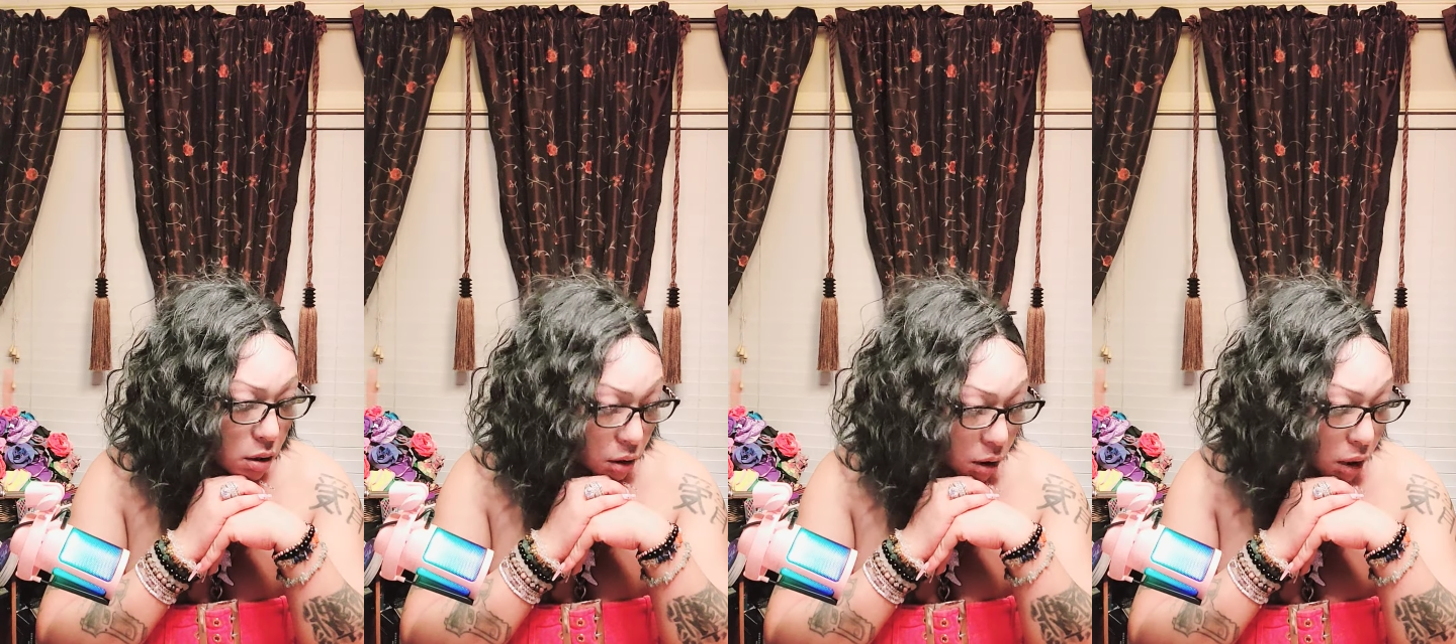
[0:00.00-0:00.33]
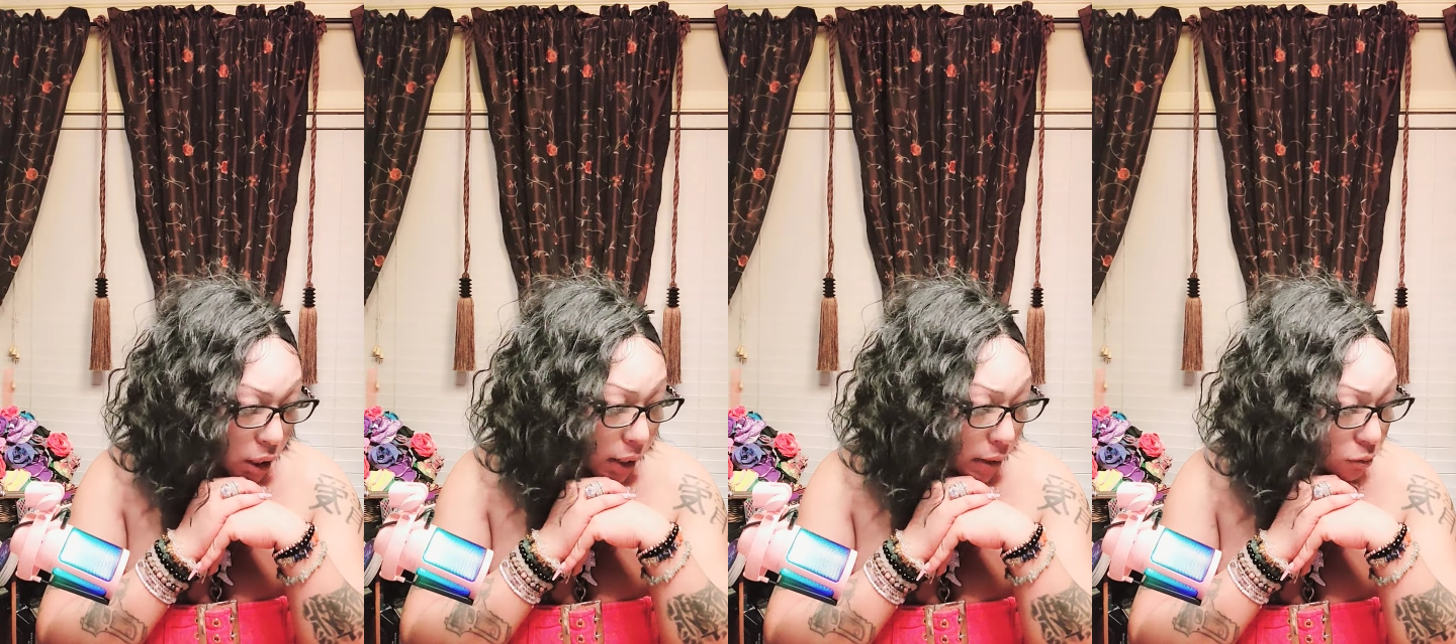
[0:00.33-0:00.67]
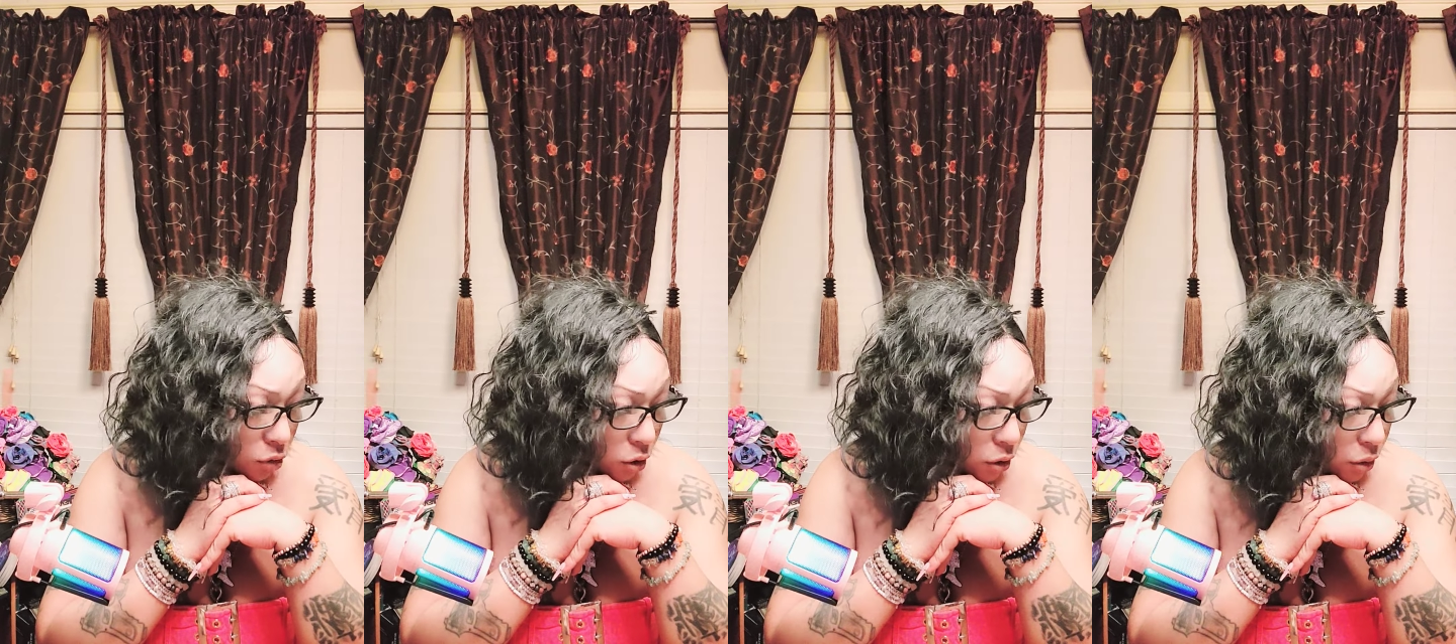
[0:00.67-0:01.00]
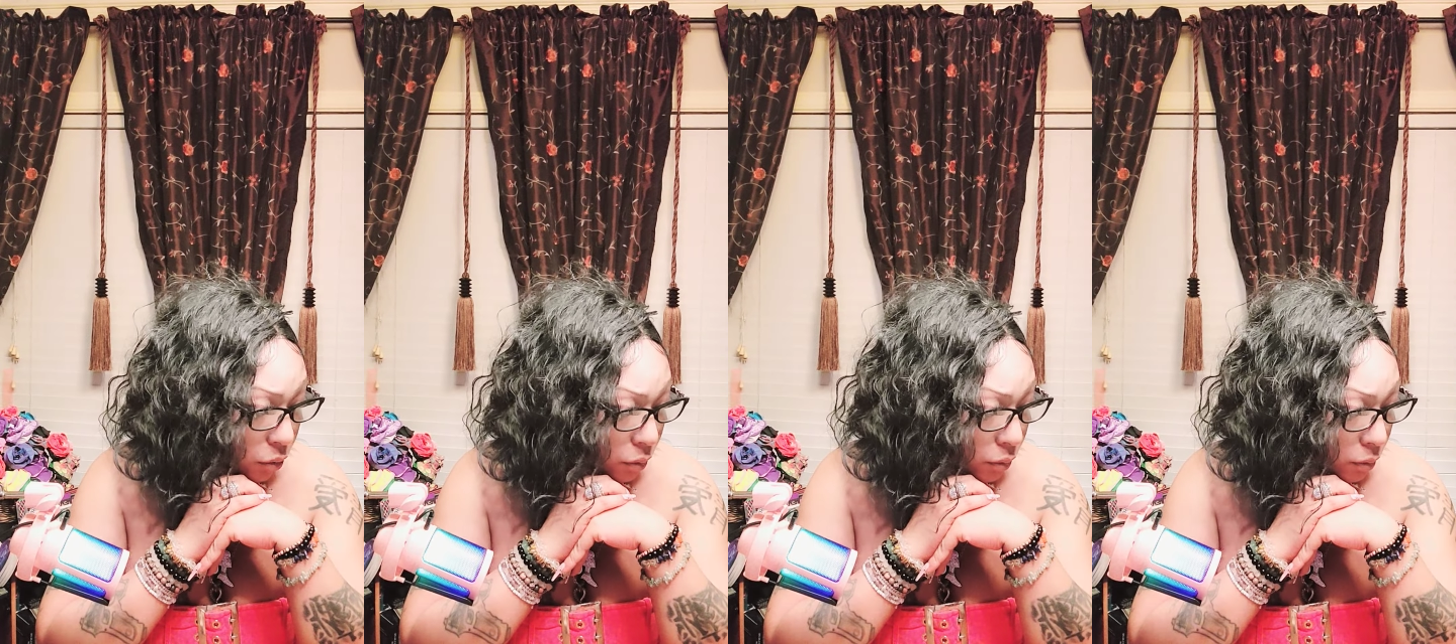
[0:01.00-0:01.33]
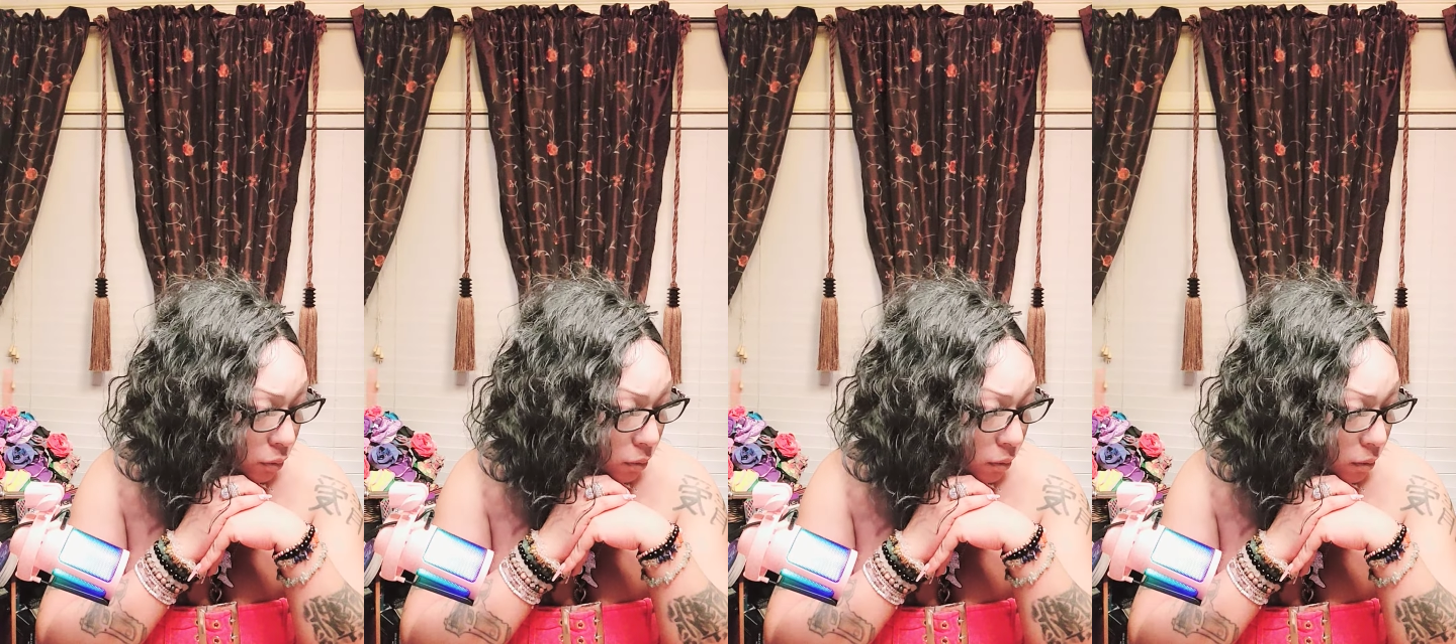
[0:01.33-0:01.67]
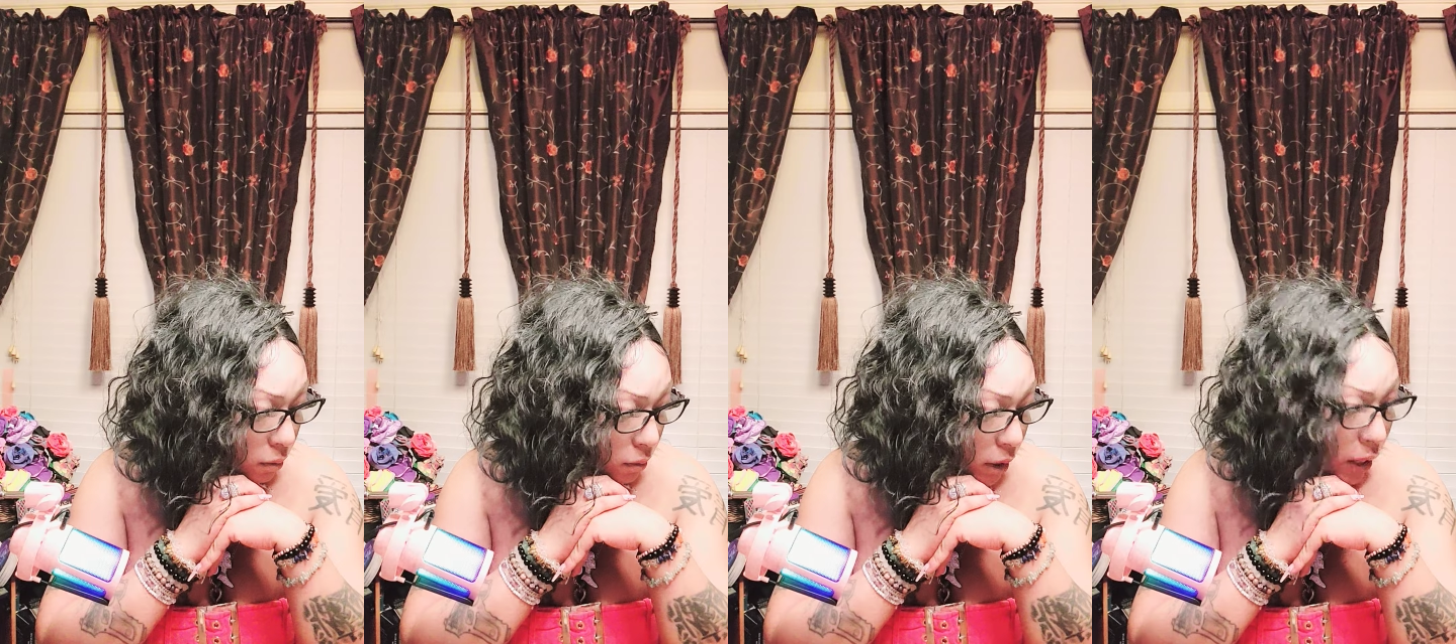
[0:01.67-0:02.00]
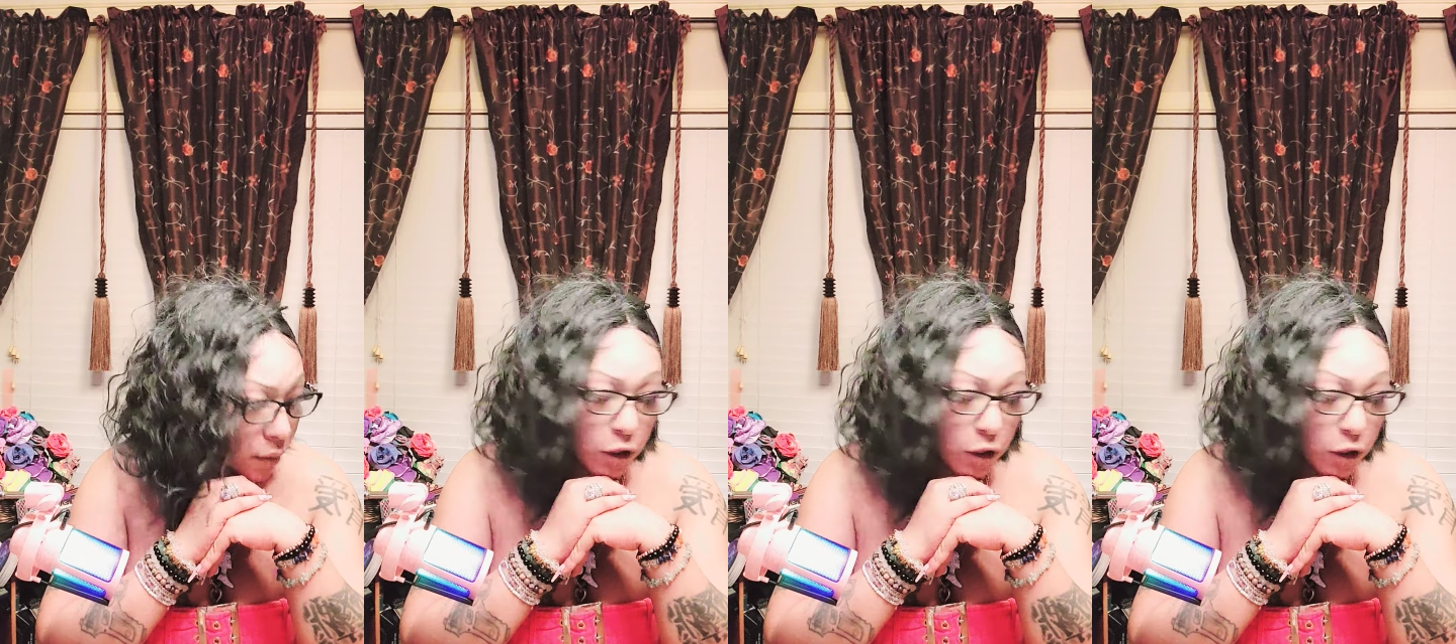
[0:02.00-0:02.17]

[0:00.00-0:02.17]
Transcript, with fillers: They damn sure do. And